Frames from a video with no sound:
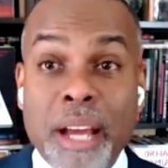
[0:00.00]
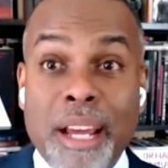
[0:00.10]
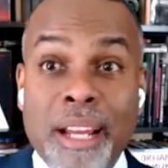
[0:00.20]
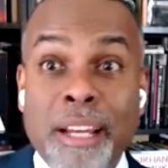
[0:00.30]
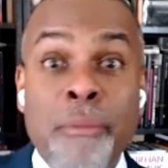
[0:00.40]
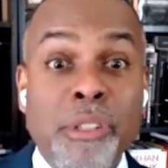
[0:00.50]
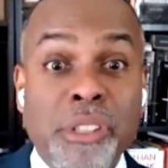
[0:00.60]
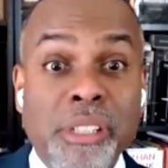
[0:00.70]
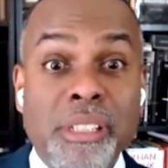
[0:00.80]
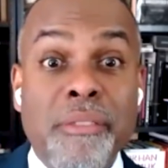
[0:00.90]
Right. And
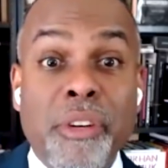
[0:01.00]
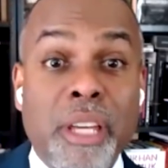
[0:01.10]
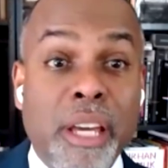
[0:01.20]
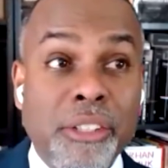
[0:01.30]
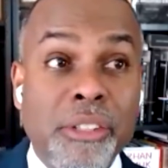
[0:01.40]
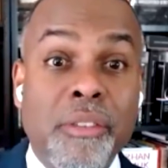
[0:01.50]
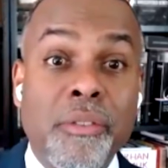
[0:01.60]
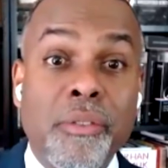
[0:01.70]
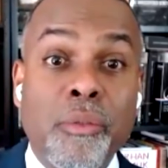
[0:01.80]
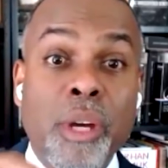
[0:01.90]
Emerson's invocation
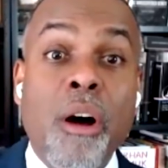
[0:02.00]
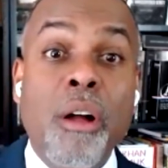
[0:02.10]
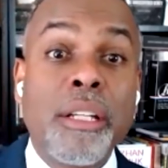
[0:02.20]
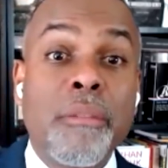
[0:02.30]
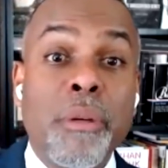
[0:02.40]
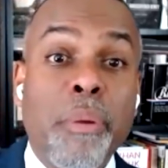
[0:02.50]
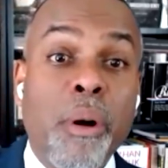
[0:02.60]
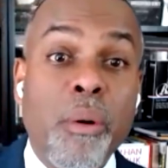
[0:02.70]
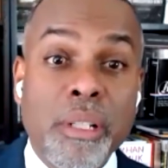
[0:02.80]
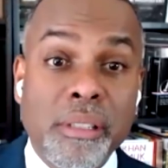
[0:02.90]
of we all need to be
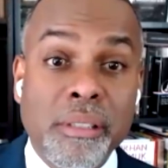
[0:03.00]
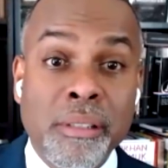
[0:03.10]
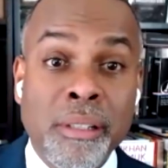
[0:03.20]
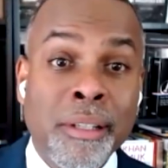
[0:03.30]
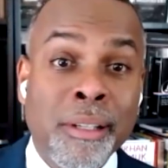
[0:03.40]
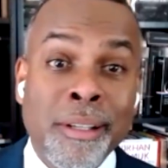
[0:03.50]
poets.